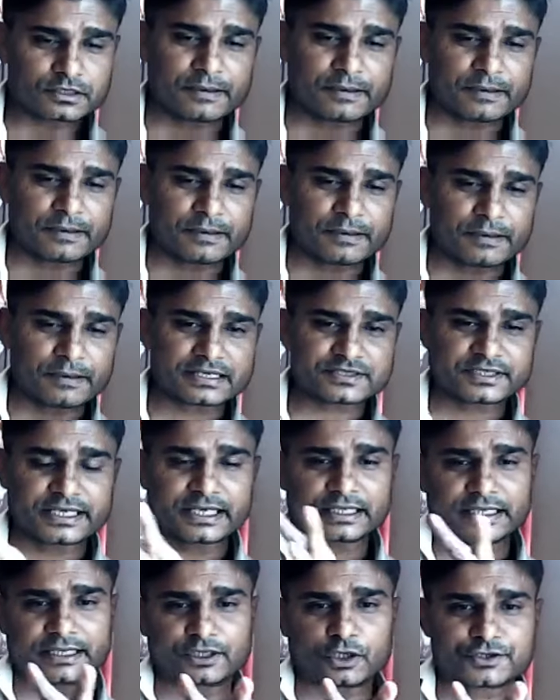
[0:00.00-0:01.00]

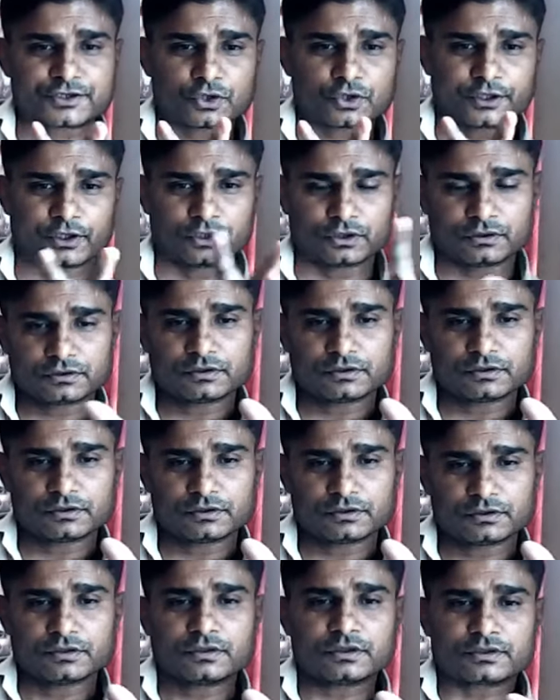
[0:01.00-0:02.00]
Sebastian and Antonio.
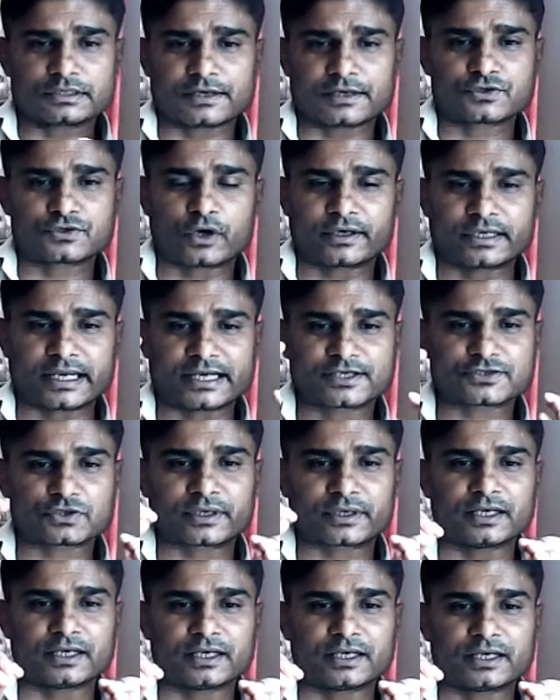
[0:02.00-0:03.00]
They have joined
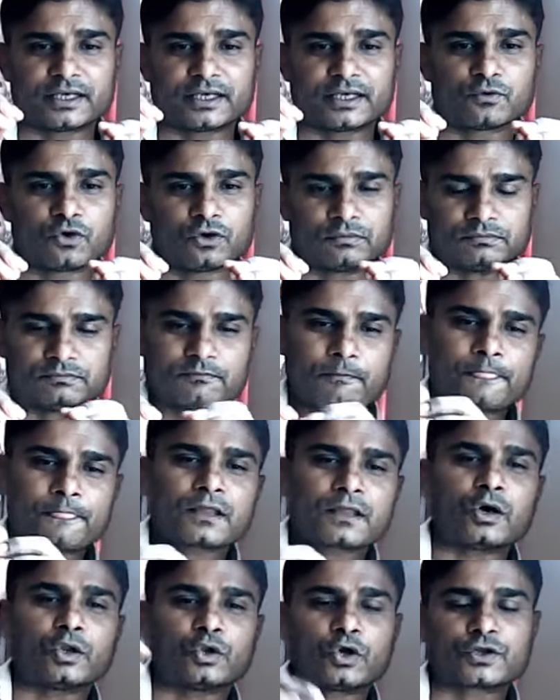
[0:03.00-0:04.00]
hands to kill whom?
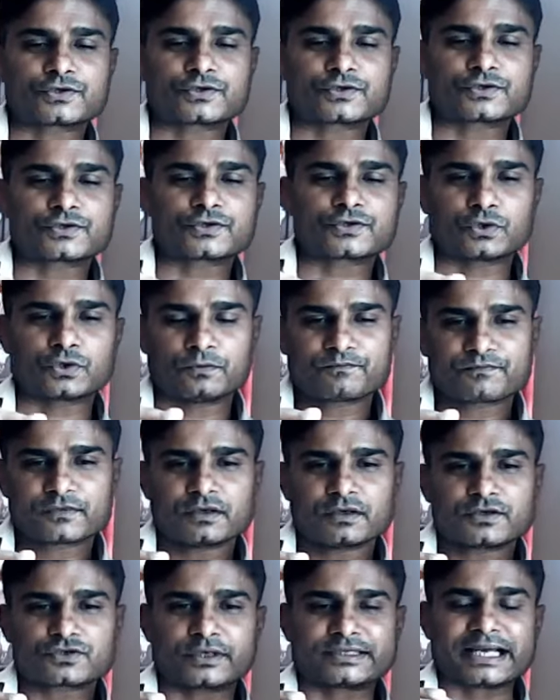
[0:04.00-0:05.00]
Alonso.
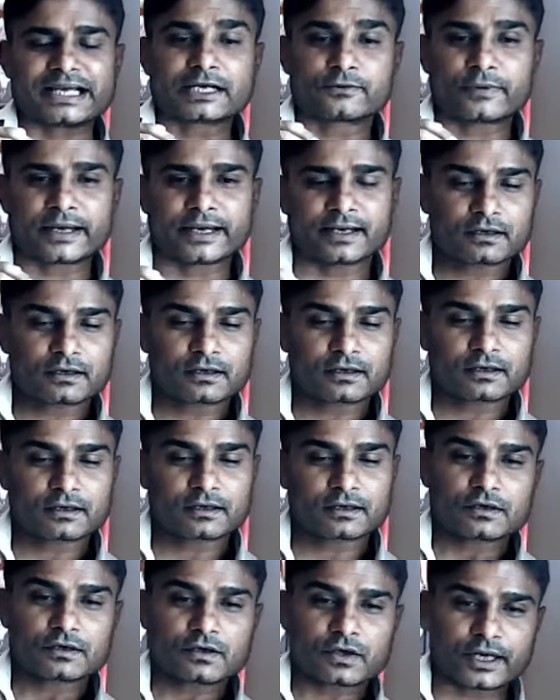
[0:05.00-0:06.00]
So in that way,
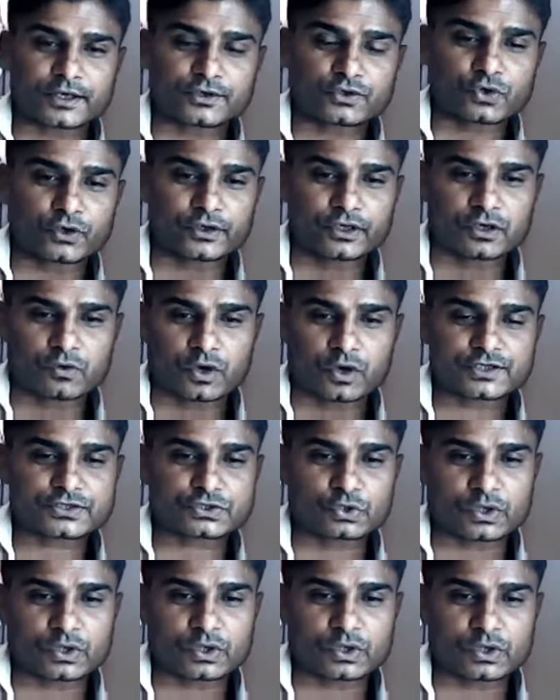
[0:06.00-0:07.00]
Antonio
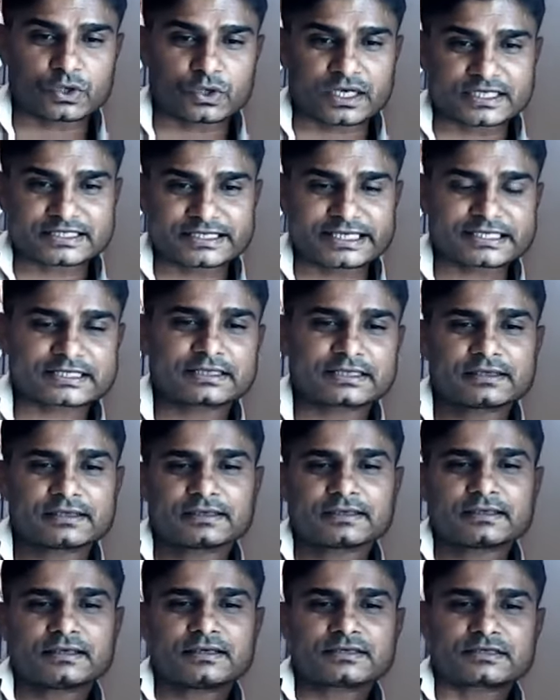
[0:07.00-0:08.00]
wants to assist
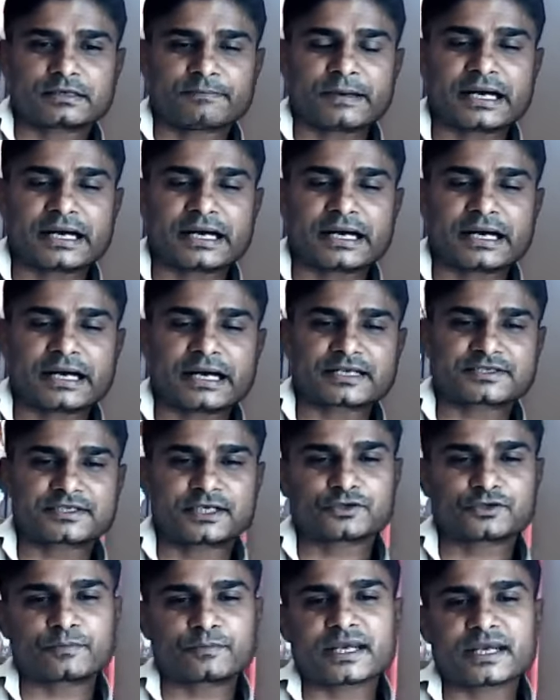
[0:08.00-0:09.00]

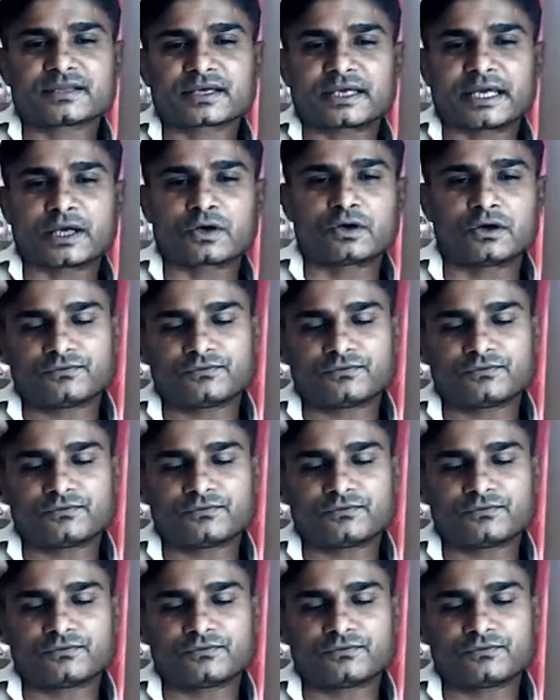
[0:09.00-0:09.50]
Sebastian to be the